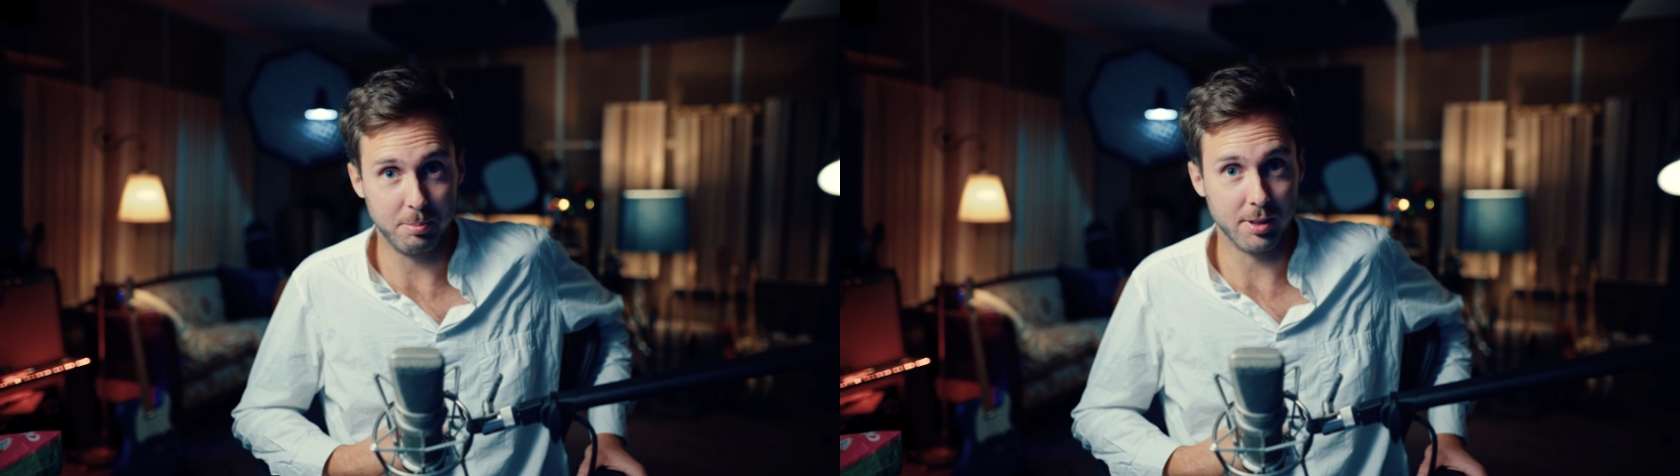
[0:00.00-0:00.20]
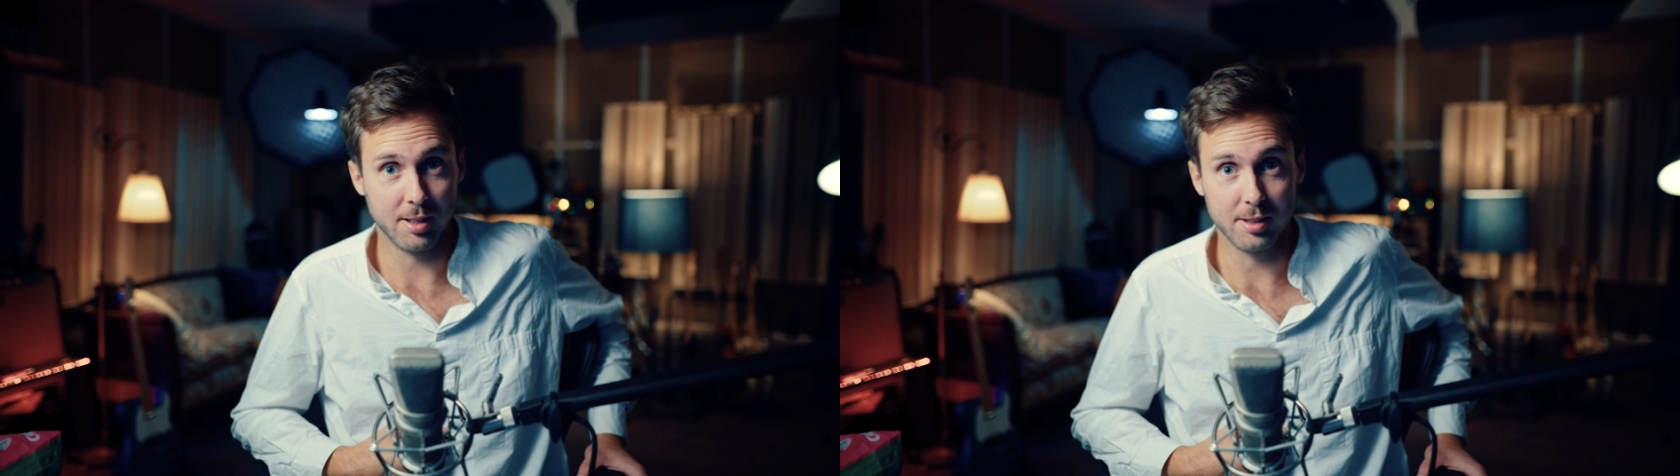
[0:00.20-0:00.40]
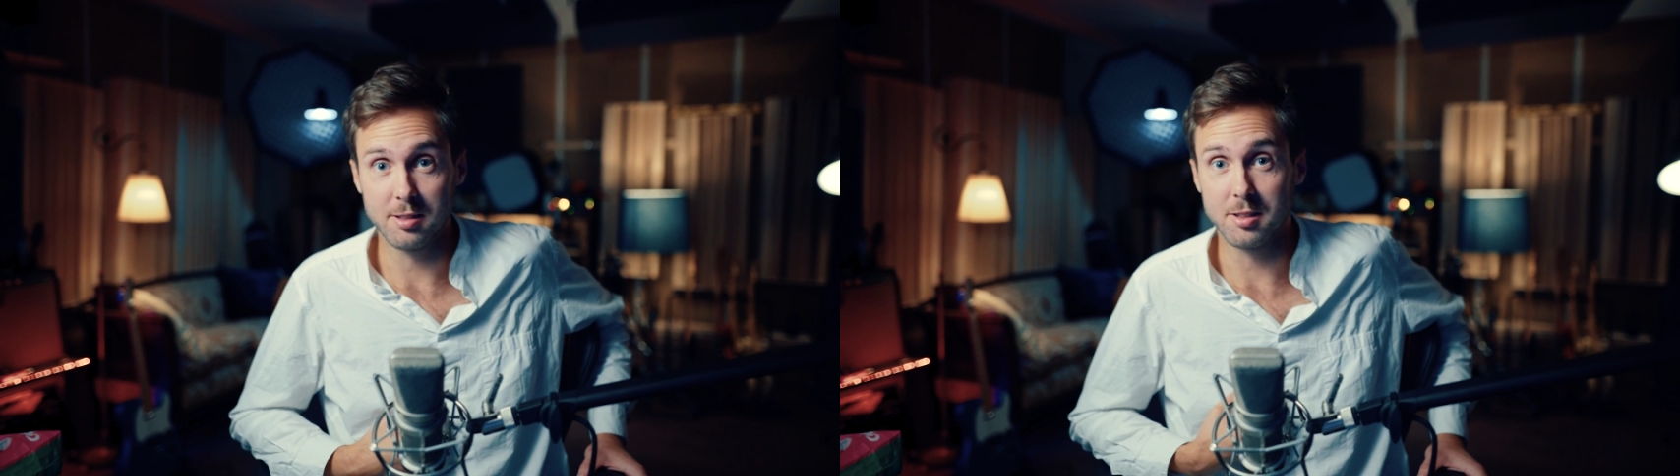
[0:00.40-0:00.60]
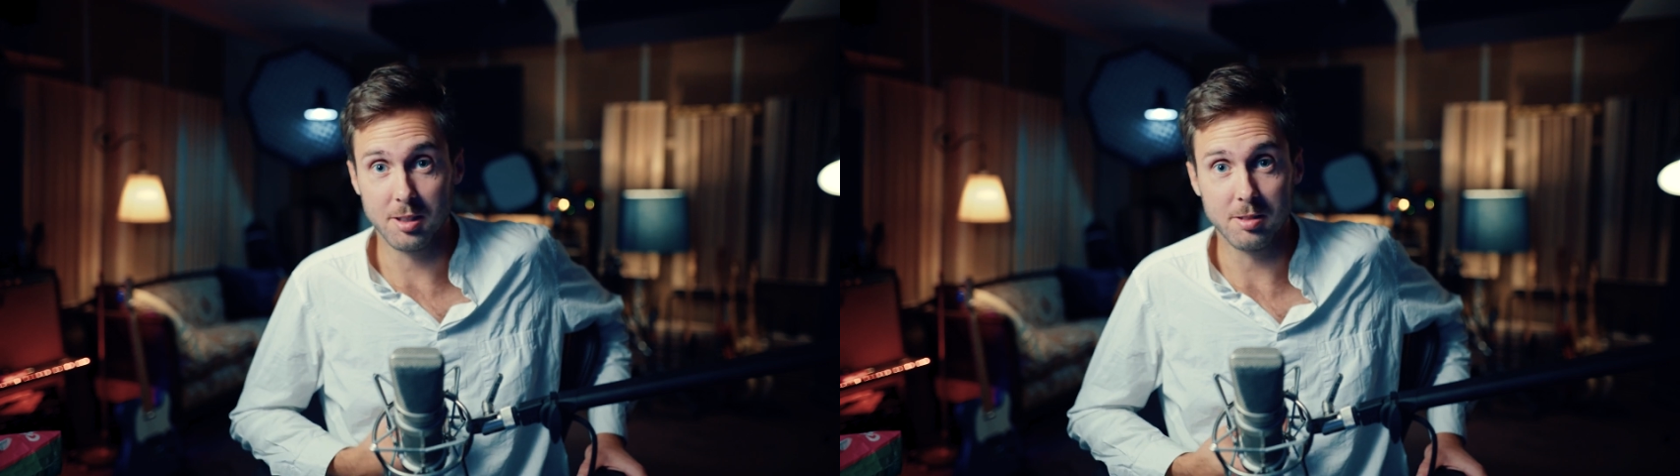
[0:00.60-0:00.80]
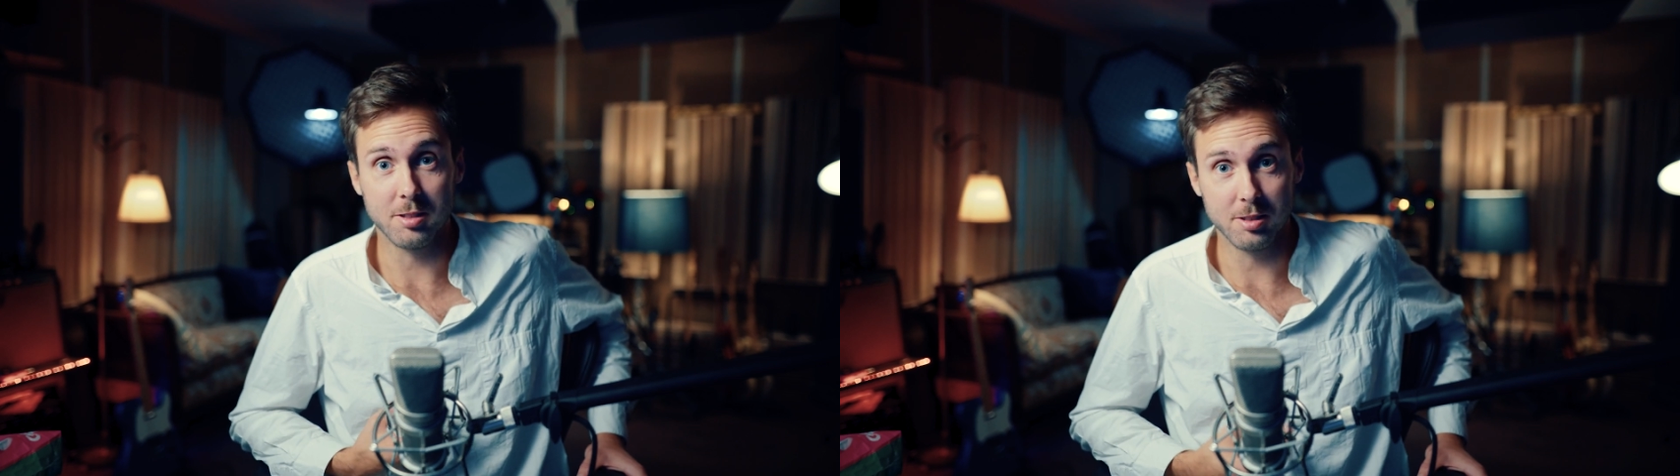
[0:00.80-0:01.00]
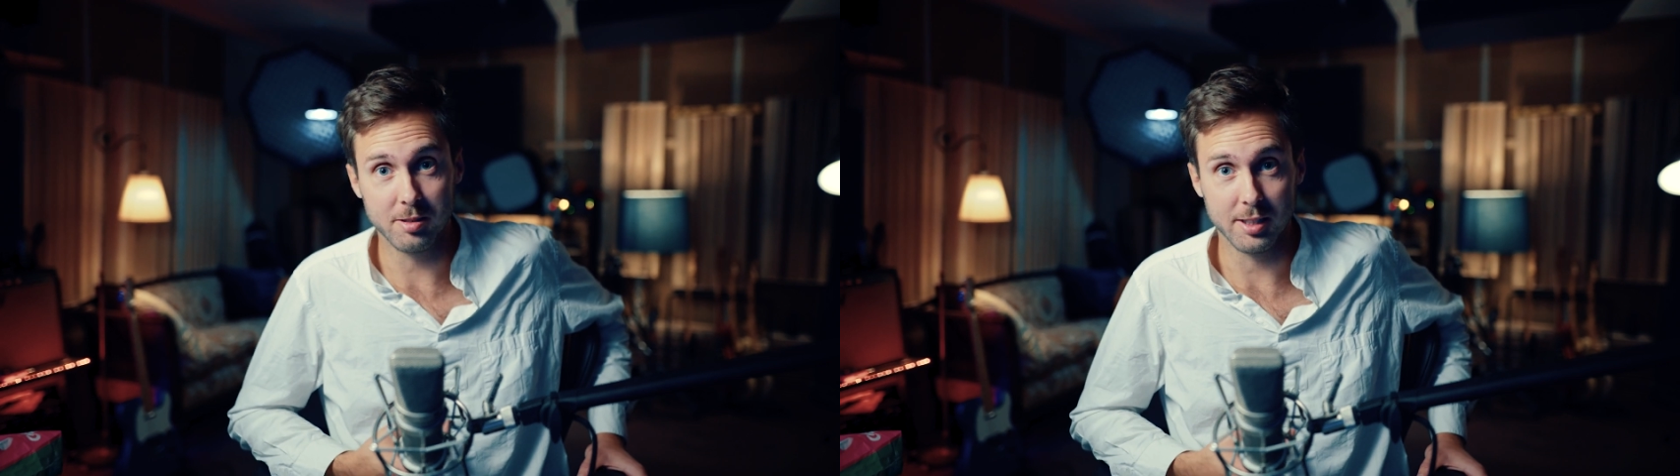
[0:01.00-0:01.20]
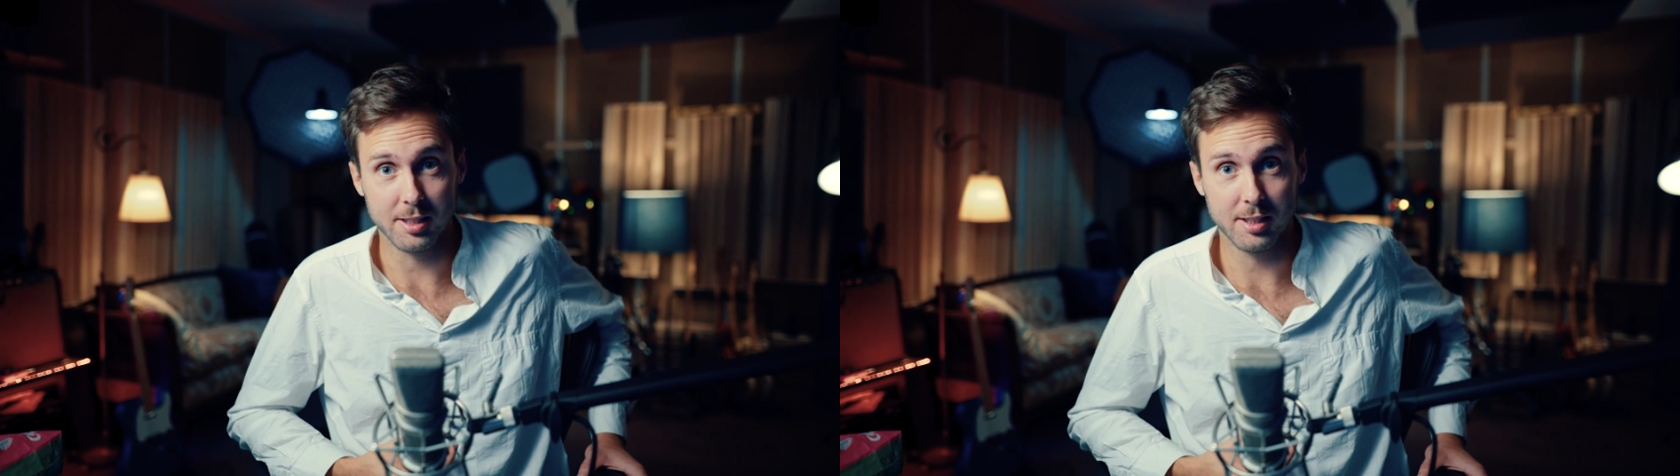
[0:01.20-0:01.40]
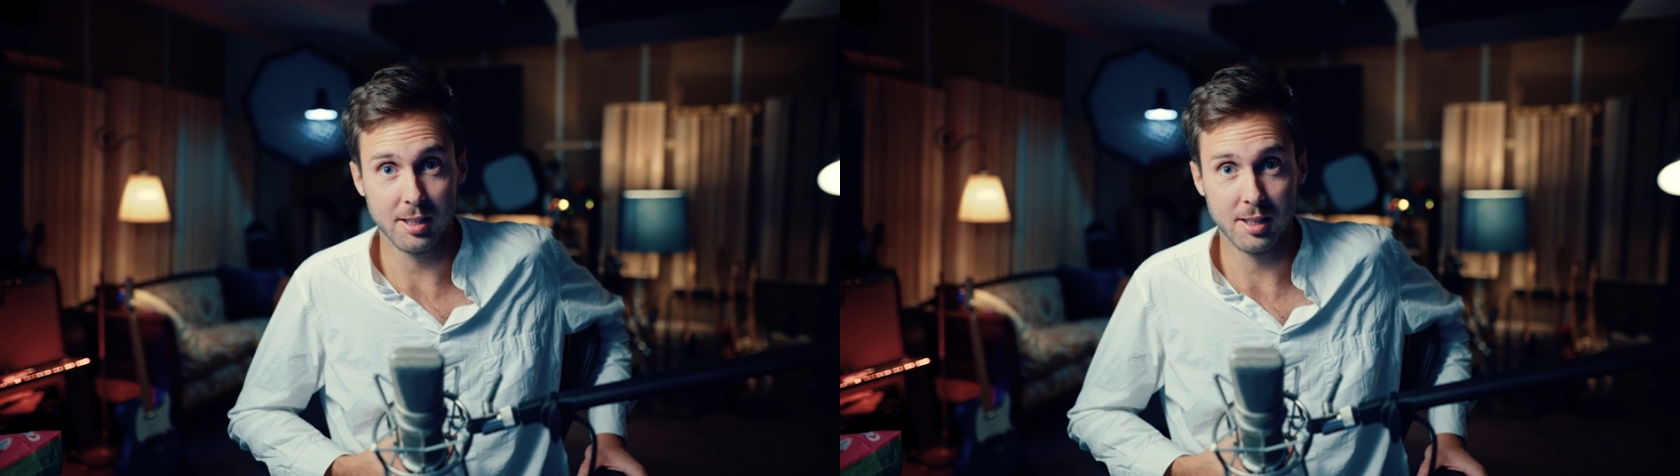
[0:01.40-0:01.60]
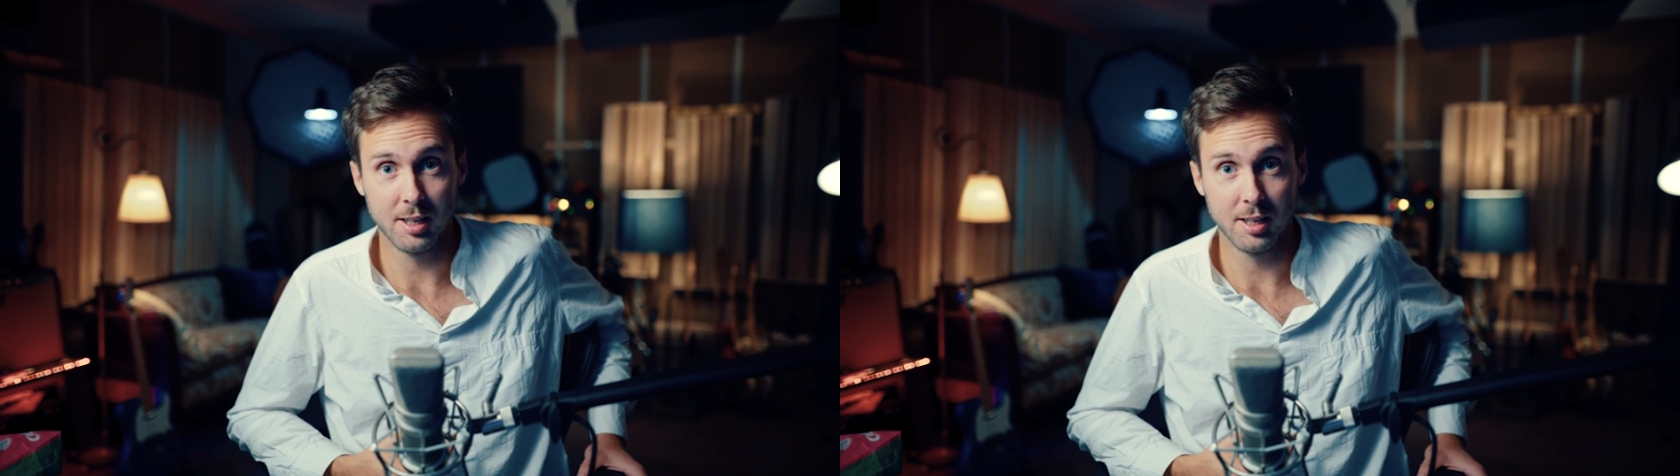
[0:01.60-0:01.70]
because you don't do this.